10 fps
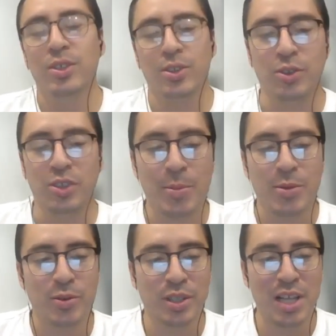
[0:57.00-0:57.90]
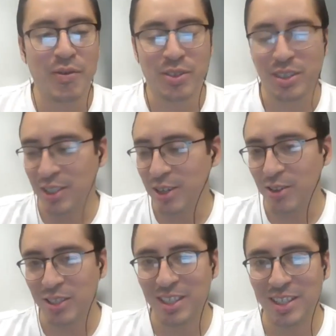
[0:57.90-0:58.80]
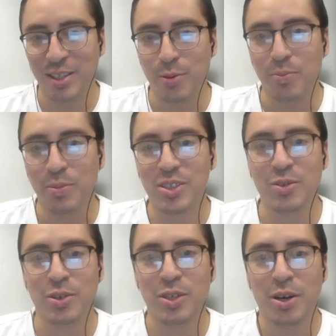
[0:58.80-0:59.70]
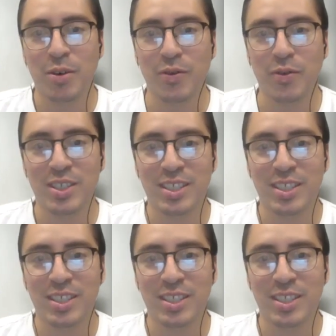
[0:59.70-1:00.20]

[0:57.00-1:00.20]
So chapter 11, he calls it the mystery of